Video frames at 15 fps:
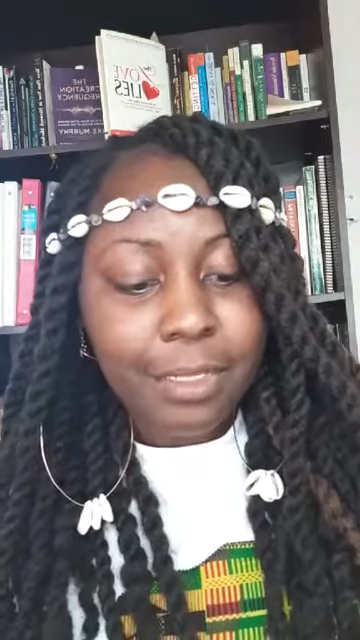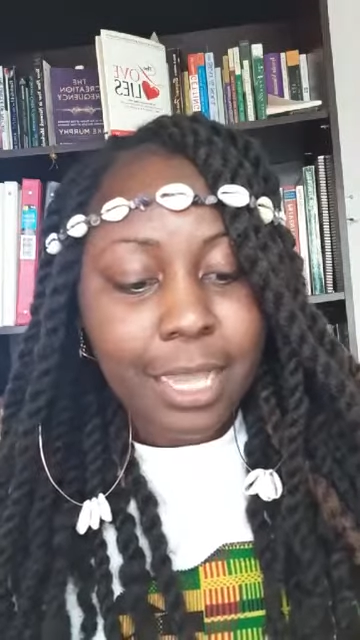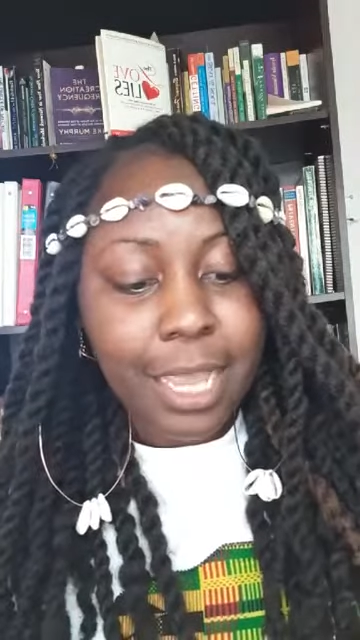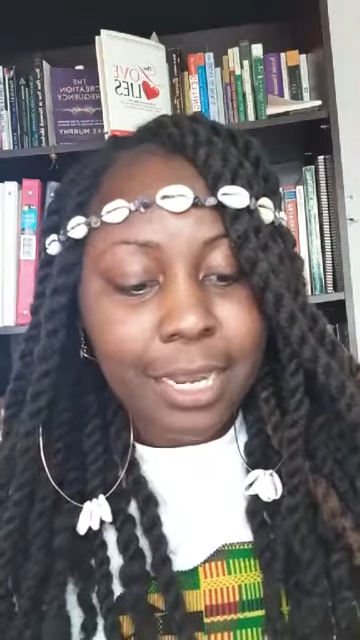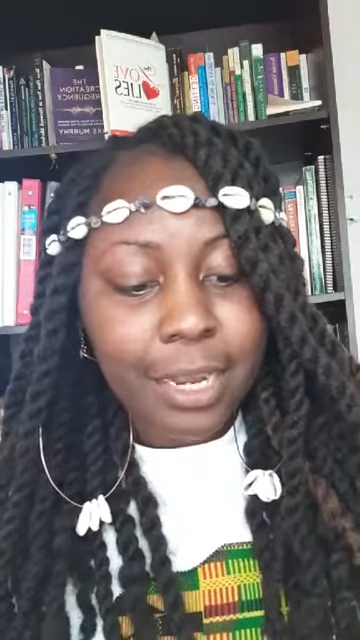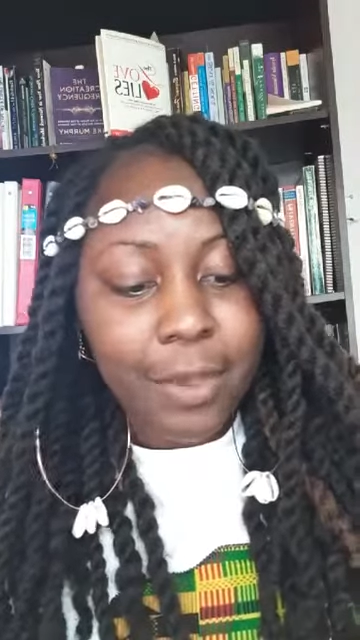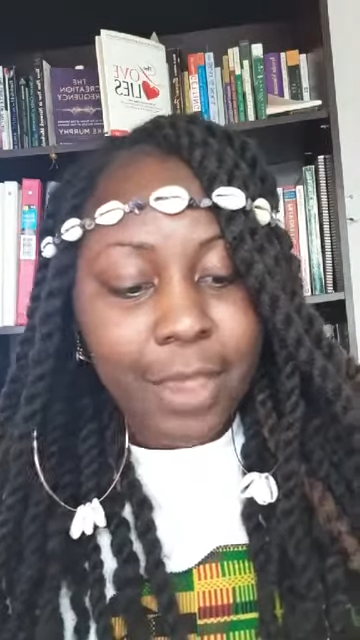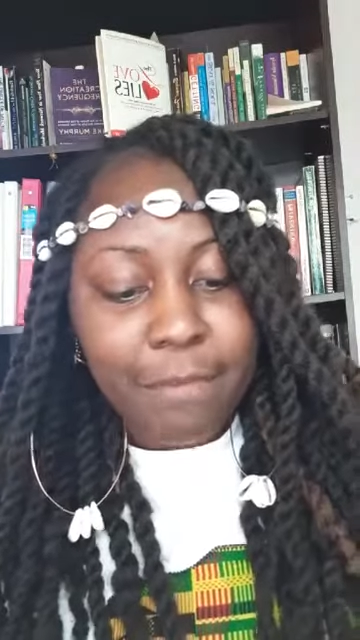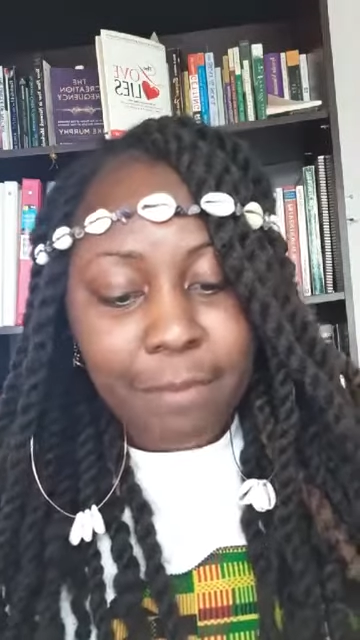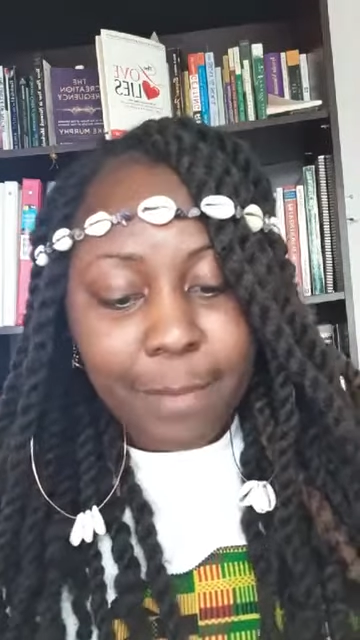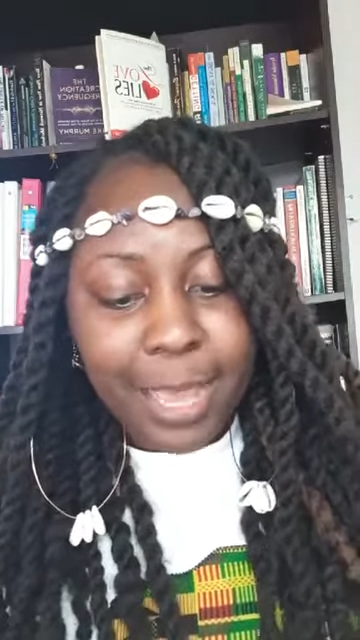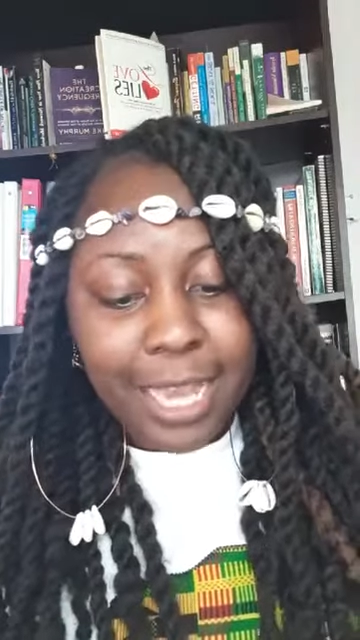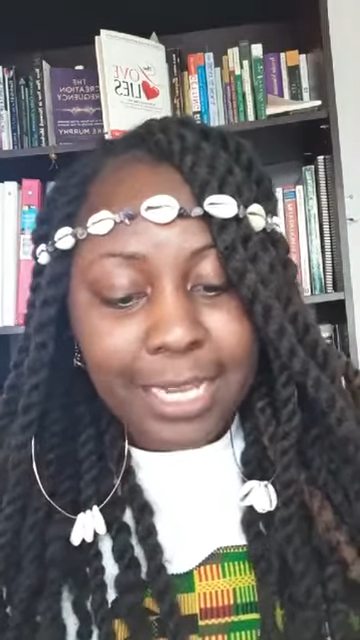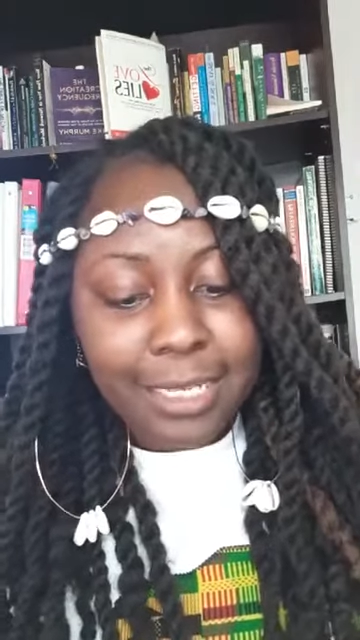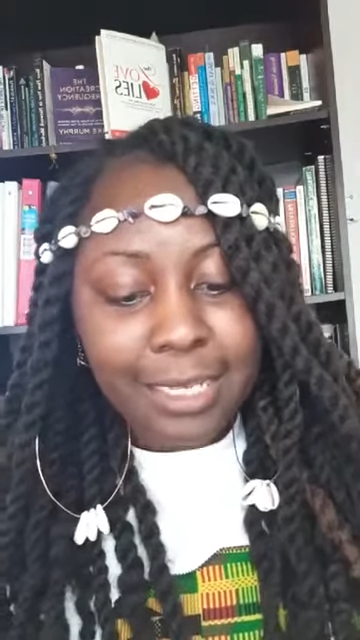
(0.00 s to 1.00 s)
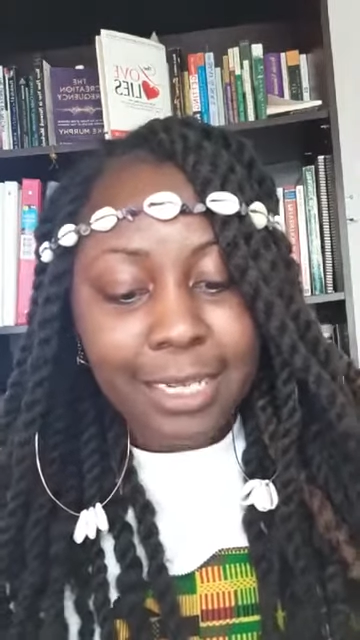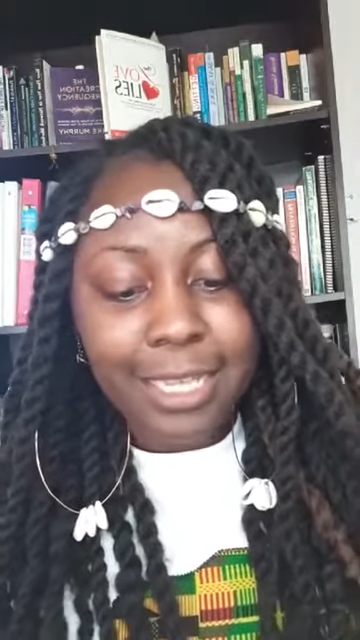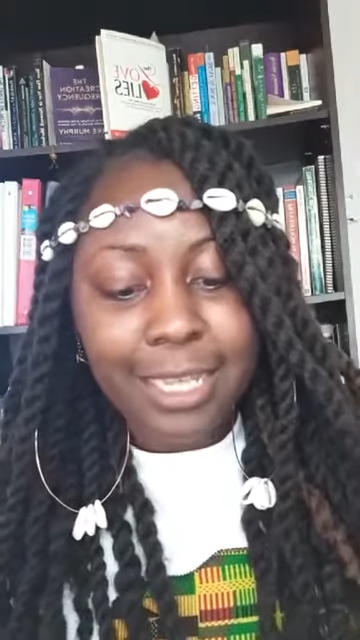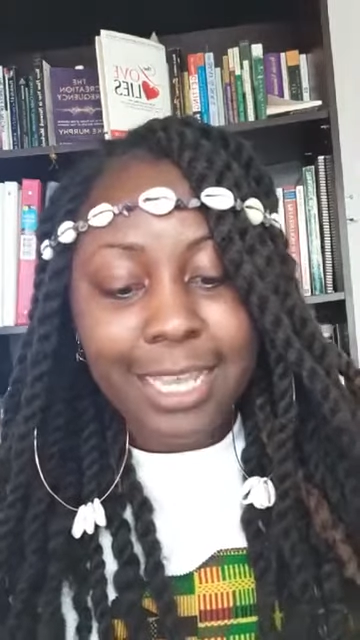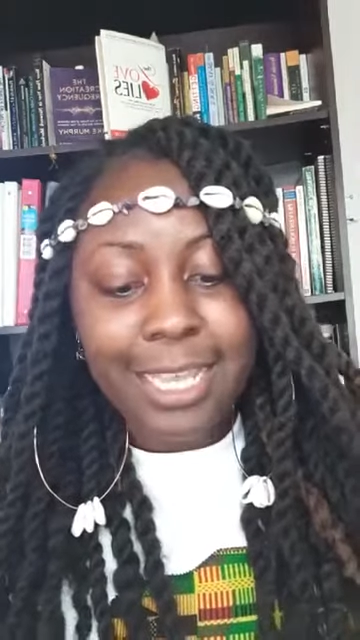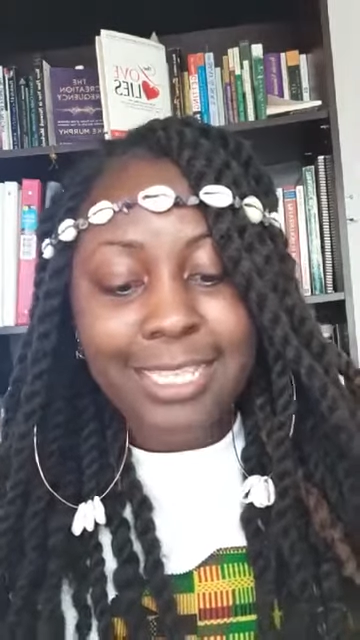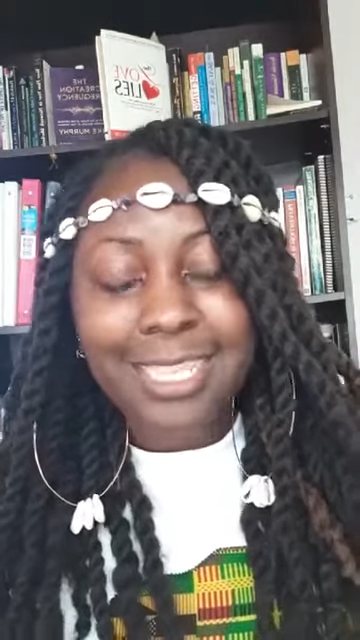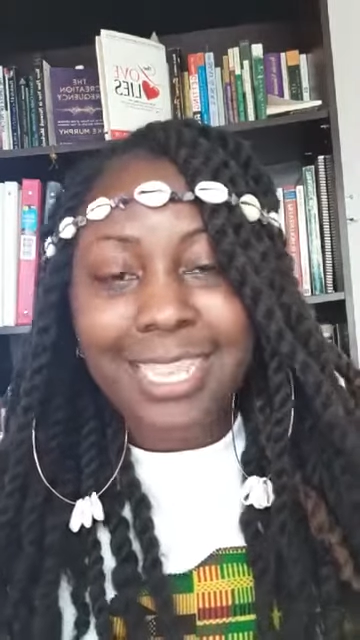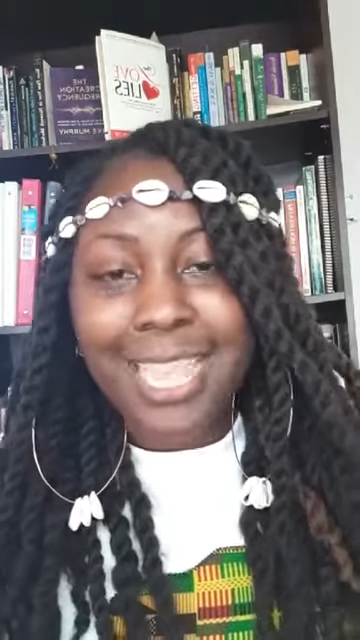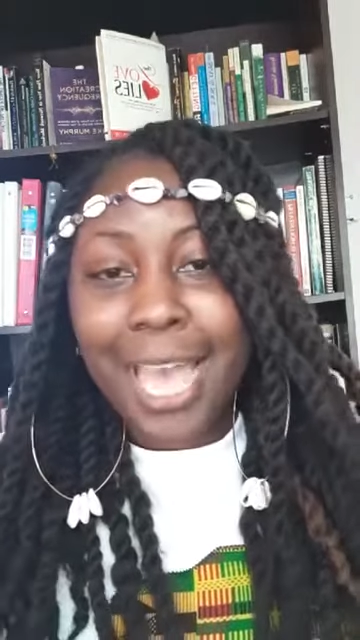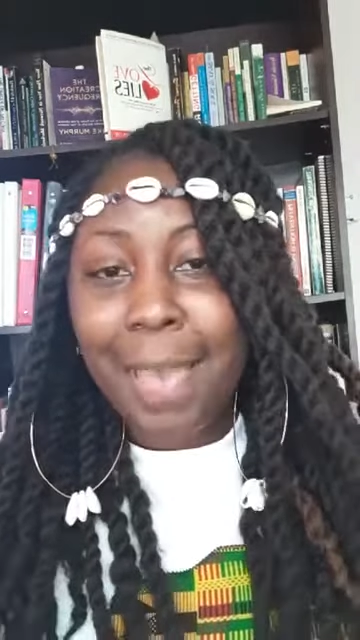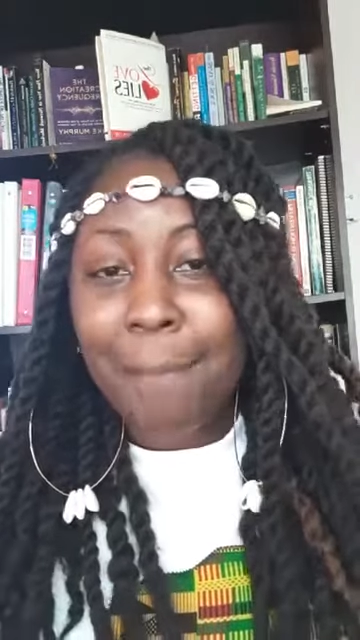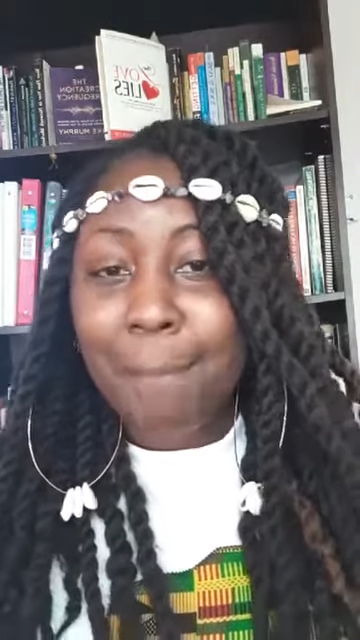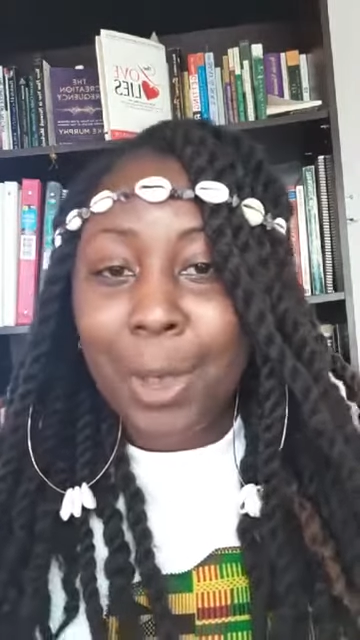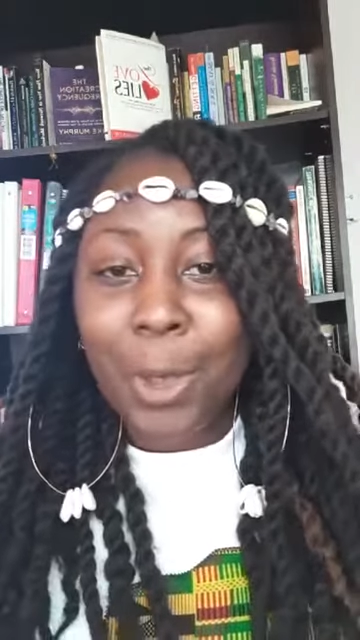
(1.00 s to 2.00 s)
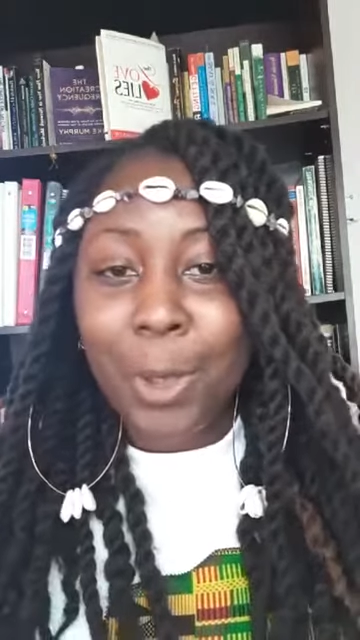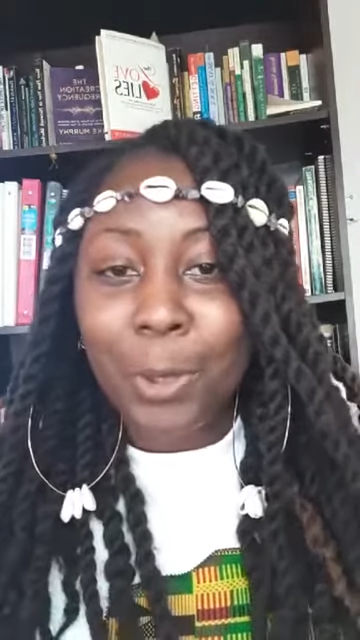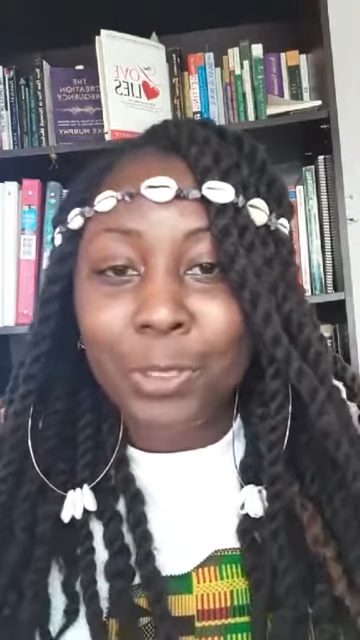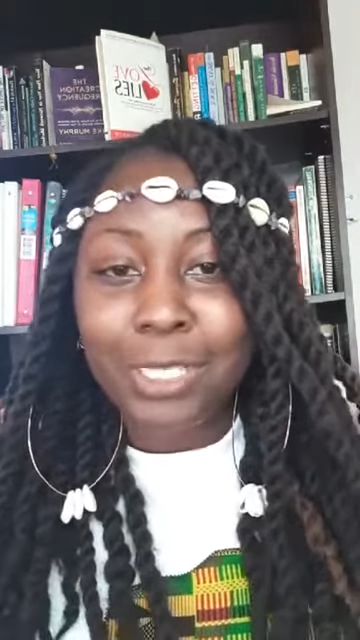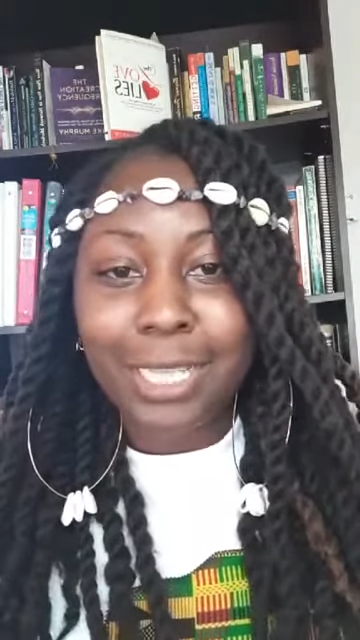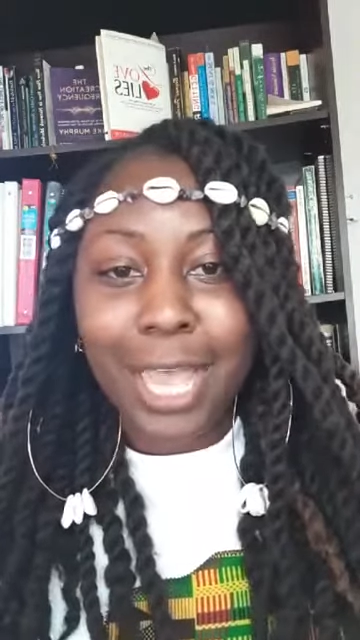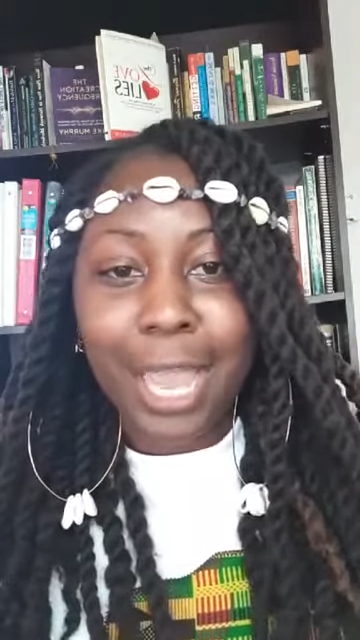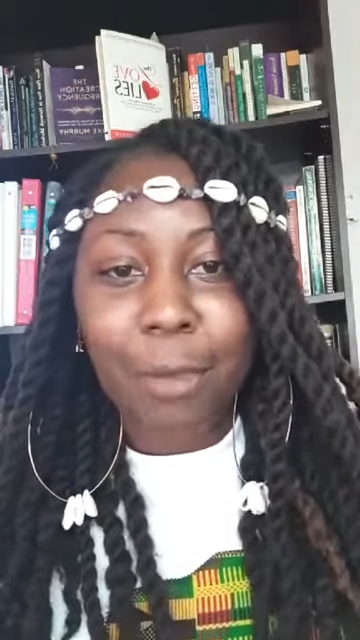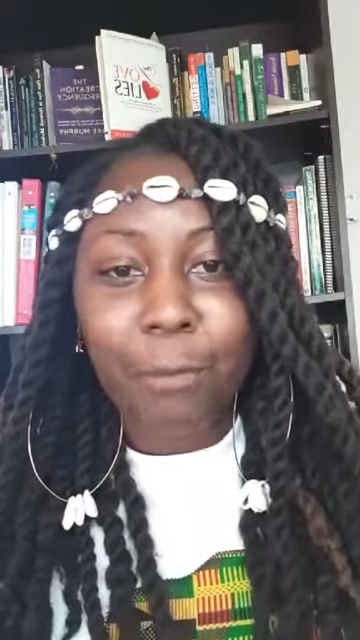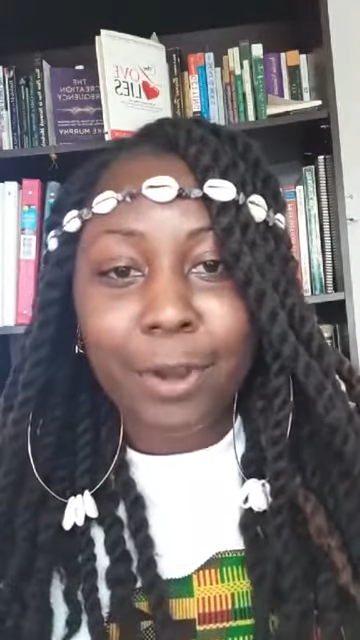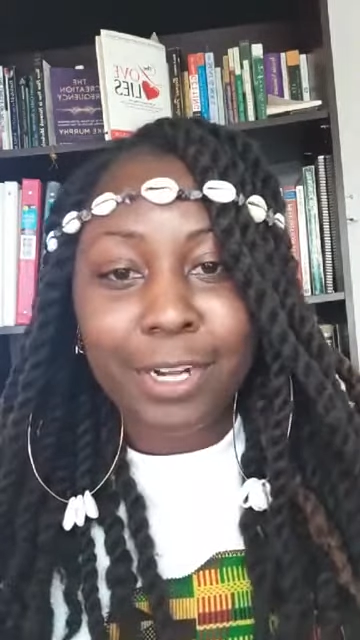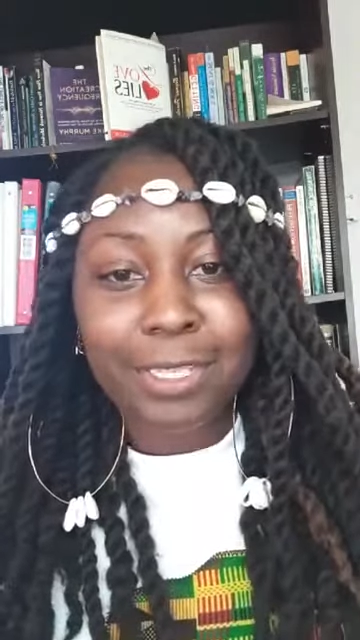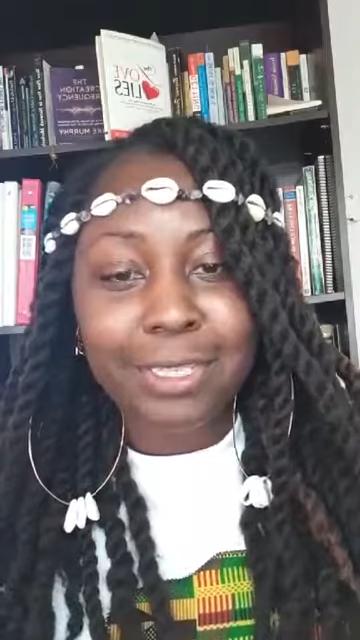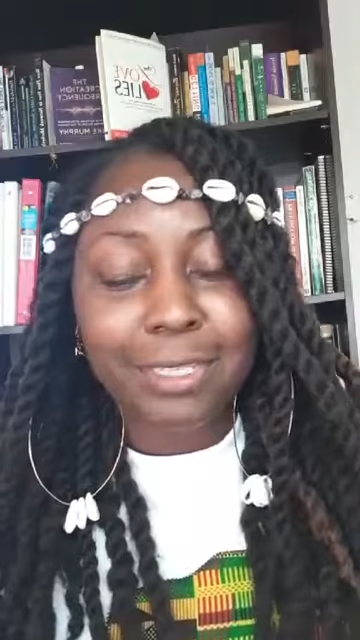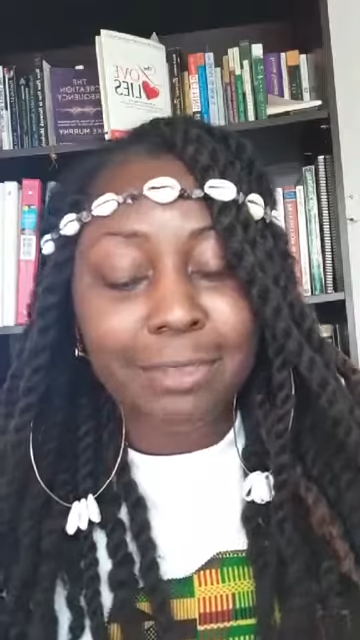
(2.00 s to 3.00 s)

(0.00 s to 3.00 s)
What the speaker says: I know everybody isn't that bold to like wear